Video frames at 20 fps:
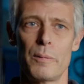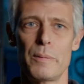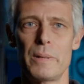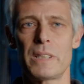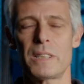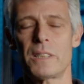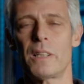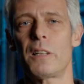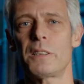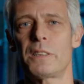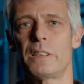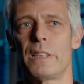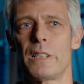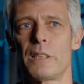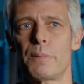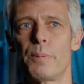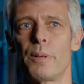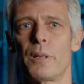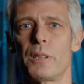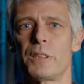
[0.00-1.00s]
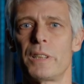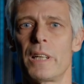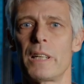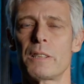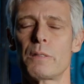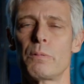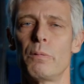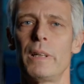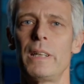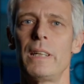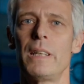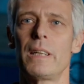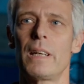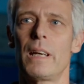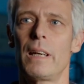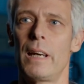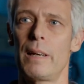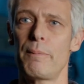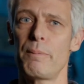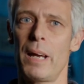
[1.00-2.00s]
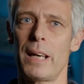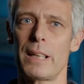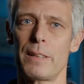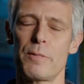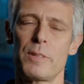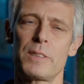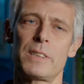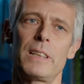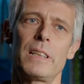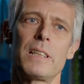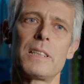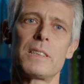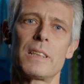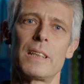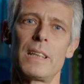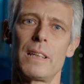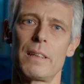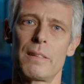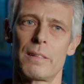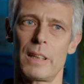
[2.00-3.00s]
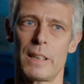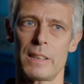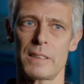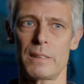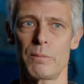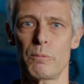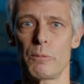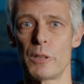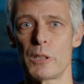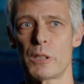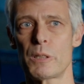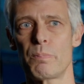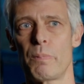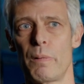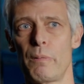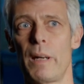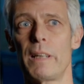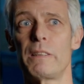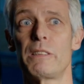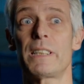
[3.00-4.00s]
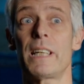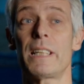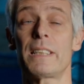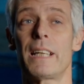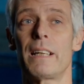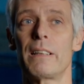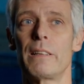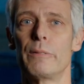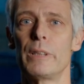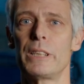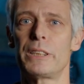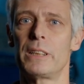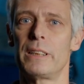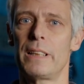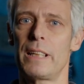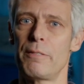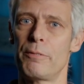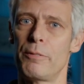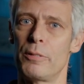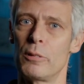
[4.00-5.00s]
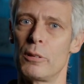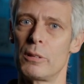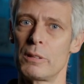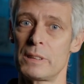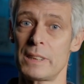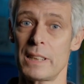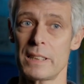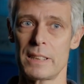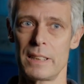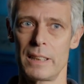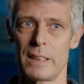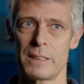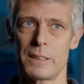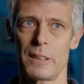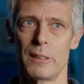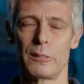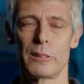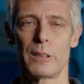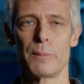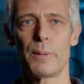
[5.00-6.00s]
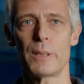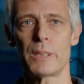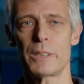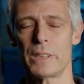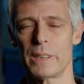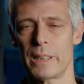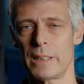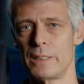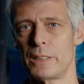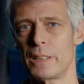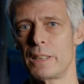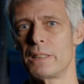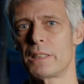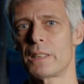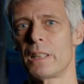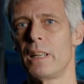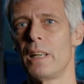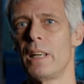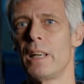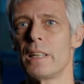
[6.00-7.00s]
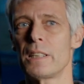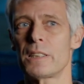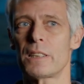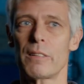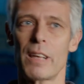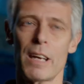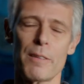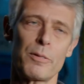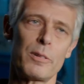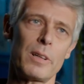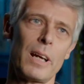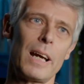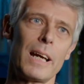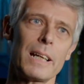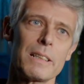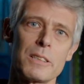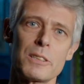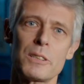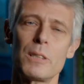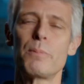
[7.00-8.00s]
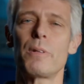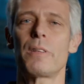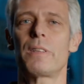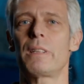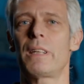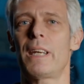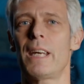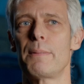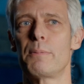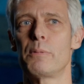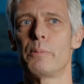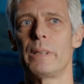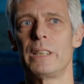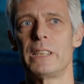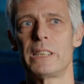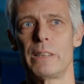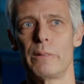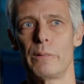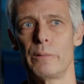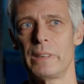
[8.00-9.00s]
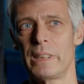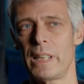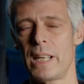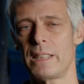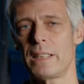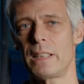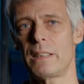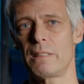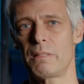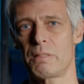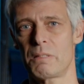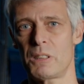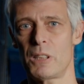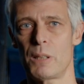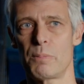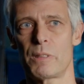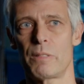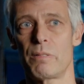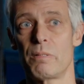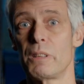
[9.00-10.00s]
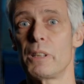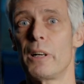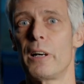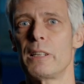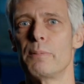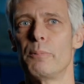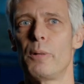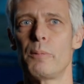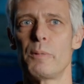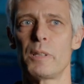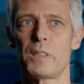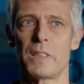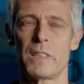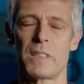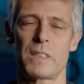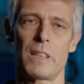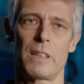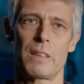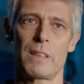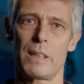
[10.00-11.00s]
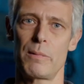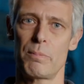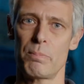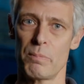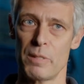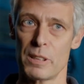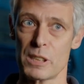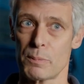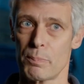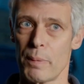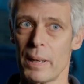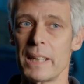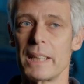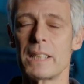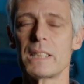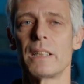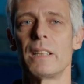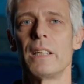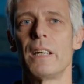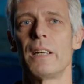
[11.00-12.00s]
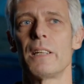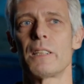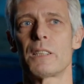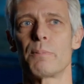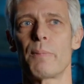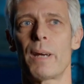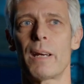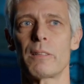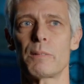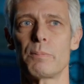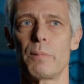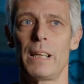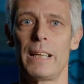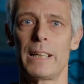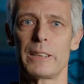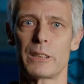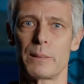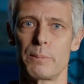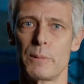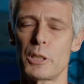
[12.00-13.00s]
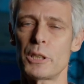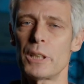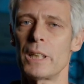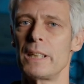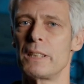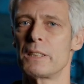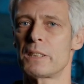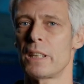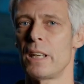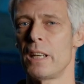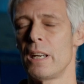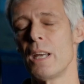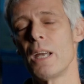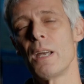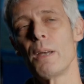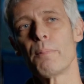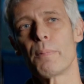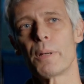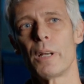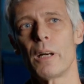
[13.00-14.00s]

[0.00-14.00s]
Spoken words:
we started this project, we had a facility that was set out originally for testing internal combustion engines. So therefore it had some of the capability that we needed in terms of the dynamometers and the space to mount electric machines. But